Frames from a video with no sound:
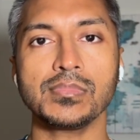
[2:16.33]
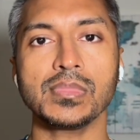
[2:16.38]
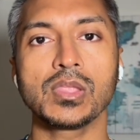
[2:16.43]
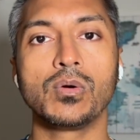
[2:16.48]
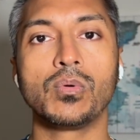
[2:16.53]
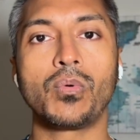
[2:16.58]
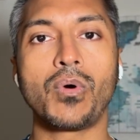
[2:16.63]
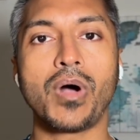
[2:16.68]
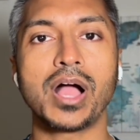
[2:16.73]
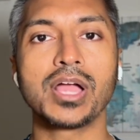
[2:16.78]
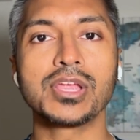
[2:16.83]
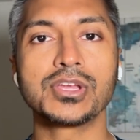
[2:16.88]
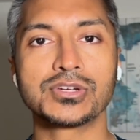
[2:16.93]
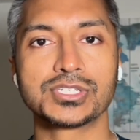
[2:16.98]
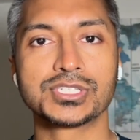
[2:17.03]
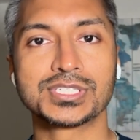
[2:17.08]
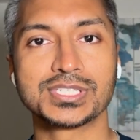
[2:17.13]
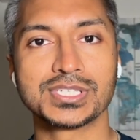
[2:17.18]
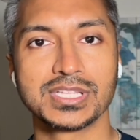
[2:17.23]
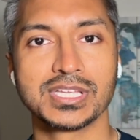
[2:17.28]
while you're
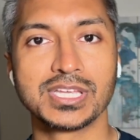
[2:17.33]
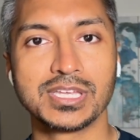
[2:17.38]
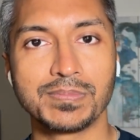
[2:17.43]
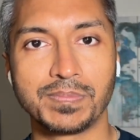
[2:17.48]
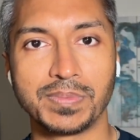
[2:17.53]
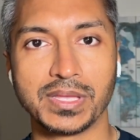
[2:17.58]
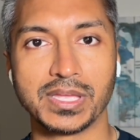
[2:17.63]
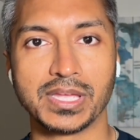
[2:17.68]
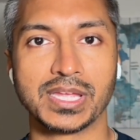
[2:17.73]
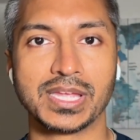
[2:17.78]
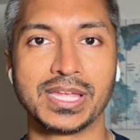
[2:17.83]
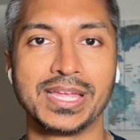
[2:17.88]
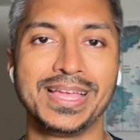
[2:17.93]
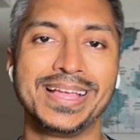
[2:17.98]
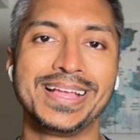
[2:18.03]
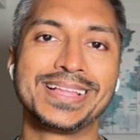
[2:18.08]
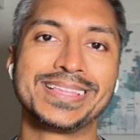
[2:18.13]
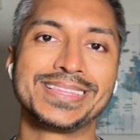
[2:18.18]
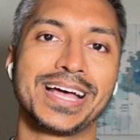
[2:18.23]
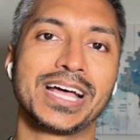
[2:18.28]
sleeping,
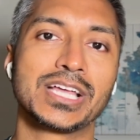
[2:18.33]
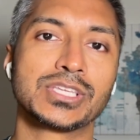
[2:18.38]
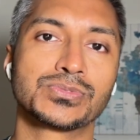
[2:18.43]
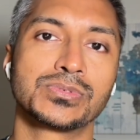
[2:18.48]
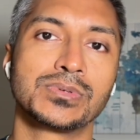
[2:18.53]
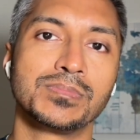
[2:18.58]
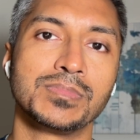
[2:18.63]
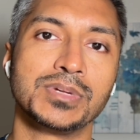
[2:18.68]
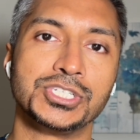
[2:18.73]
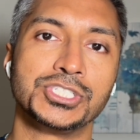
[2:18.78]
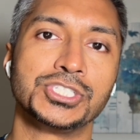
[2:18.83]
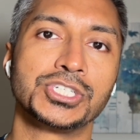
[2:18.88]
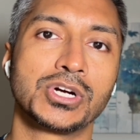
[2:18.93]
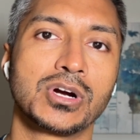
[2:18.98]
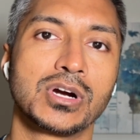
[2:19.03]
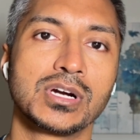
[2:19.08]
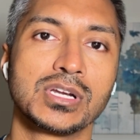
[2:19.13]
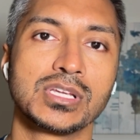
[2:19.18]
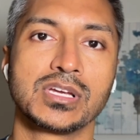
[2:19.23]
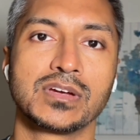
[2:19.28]
that's where
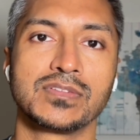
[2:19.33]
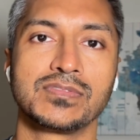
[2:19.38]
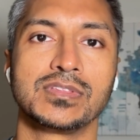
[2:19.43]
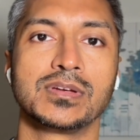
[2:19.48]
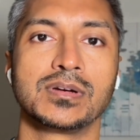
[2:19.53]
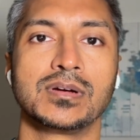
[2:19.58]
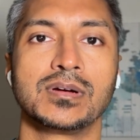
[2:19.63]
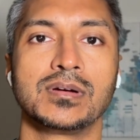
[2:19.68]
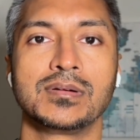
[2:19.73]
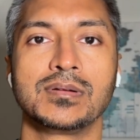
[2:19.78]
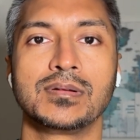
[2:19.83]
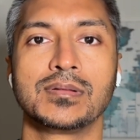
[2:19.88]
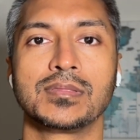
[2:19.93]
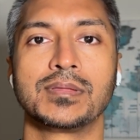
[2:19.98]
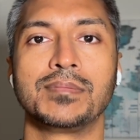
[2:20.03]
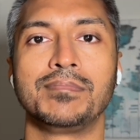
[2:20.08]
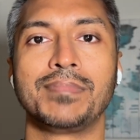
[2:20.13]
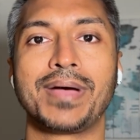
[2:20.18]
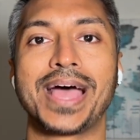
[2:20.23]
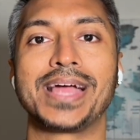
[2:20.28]
majority of the
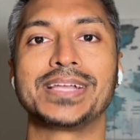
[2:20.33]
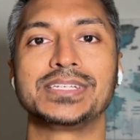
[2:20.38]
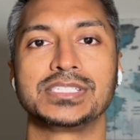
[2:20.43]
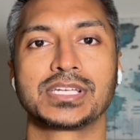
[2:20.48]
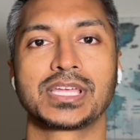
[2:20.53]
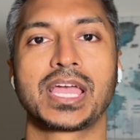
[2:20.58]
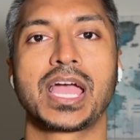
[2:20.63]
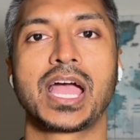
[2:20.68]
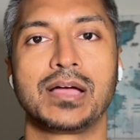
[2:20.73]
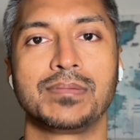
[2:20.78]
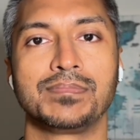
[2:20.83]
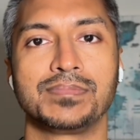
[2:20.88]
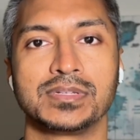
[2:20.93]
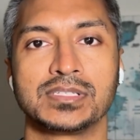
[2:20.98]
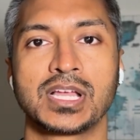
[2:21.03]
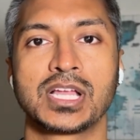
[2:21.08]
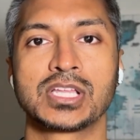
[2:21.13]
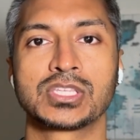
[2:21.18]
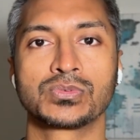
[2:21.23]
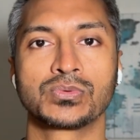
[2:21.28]
magic happens.
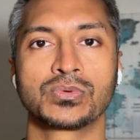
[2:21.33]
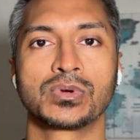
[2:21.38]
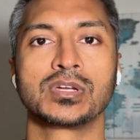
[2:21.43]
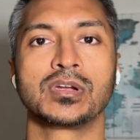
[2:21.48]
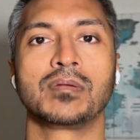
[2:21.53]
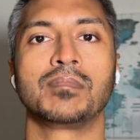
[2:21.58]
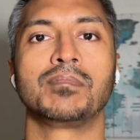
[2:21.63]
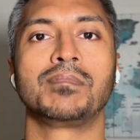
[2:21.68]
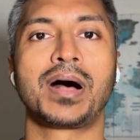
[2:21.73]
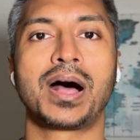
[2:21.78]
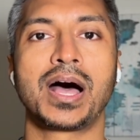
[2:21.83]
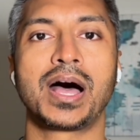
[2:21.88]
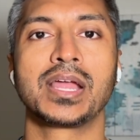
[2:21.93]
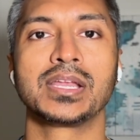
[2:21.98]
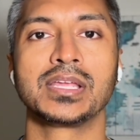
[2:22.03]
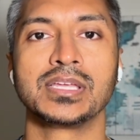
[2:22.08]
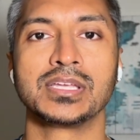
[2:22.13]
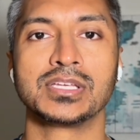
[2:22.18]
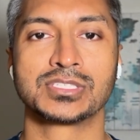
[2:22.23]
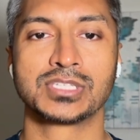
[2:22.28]
That's where your
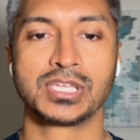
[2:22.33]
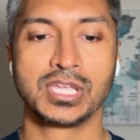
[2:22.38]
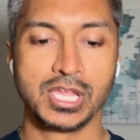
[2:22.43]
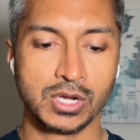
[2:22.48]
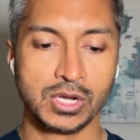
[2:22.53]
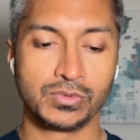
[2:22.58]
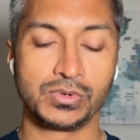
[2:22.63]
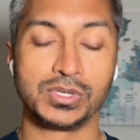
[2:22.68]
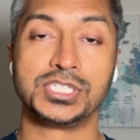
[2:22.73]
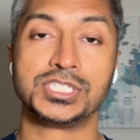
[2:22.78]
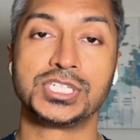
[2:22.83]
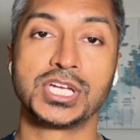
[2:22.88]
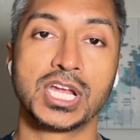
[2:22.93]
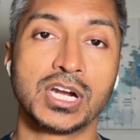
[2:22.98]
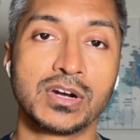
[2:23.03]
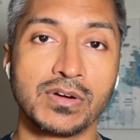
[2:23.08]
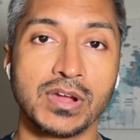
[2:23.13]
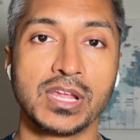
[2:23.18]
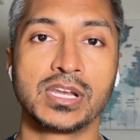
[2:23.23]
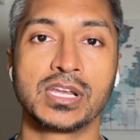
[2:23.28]
body is
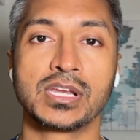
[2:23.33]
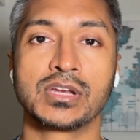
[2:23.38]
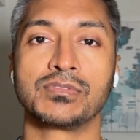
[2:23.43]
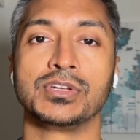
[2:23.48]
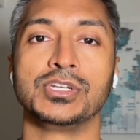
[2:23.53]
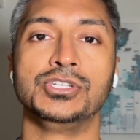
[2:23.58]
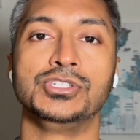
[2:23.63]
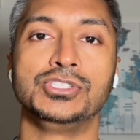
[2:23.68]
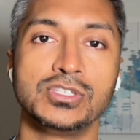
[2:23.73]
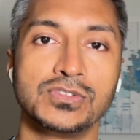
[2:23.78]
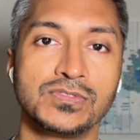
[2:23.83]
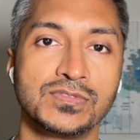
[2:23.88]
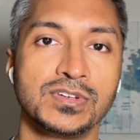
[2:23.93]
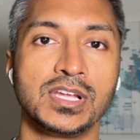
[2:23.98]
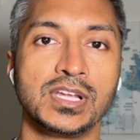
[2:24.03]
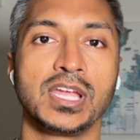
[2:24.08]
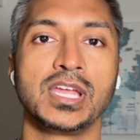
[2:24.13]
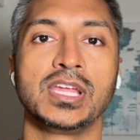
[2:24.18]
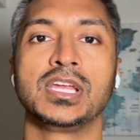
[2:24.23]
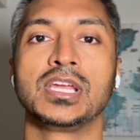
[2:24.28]
regenerating,
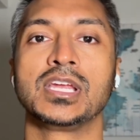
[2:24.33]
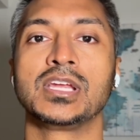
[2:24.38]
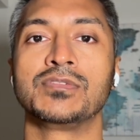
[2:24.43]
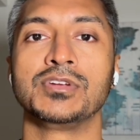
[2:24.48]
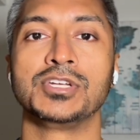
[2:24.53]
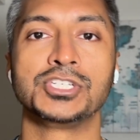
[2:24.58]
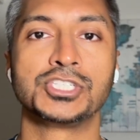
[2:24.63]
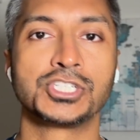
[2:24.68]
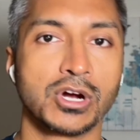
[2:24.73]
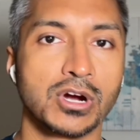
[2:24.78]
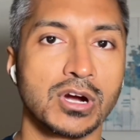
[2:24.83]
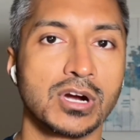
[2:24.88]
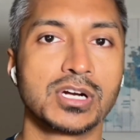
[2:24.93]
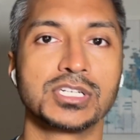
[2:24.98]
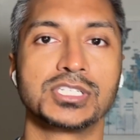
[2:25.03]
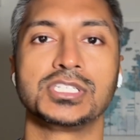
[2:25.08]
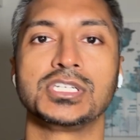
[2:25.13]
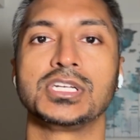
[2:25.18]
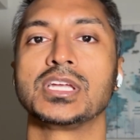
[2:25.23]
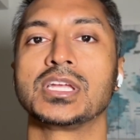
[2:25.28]
rejuvenating,
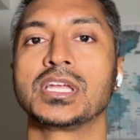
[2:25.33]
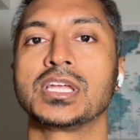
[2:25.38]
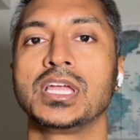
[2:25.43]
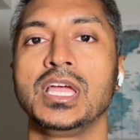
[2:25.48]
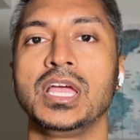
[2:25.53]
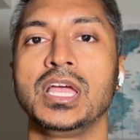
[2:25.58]
recharging,